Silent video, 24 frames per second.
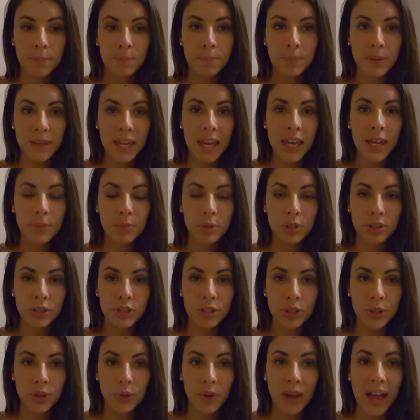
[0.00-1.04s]
be able
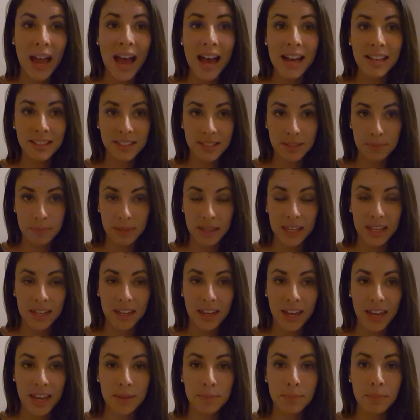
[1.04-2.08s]
to ask
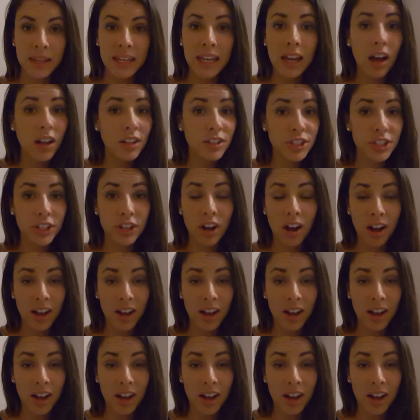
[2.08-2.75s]
me and me answer